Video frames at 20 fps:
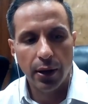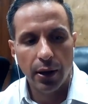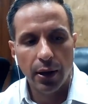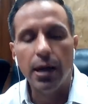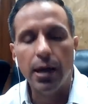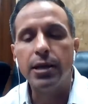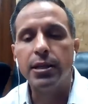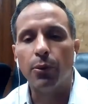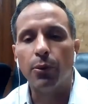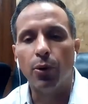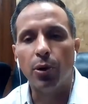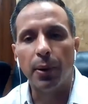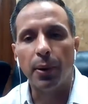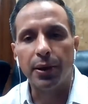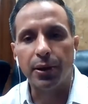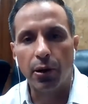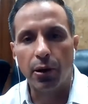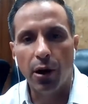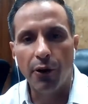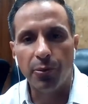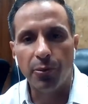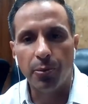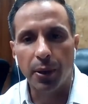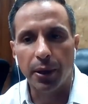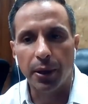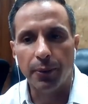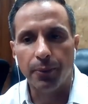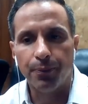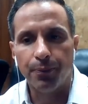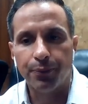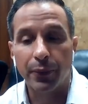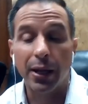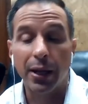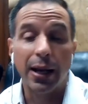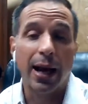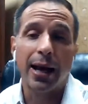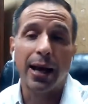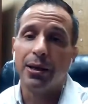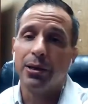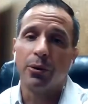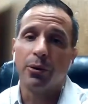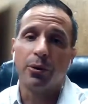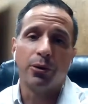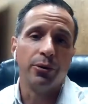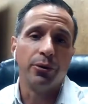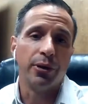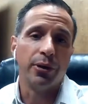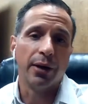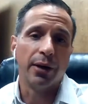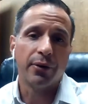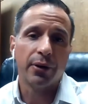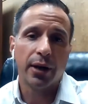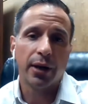He said, what about the coffee bean? And I had no clue, Devin.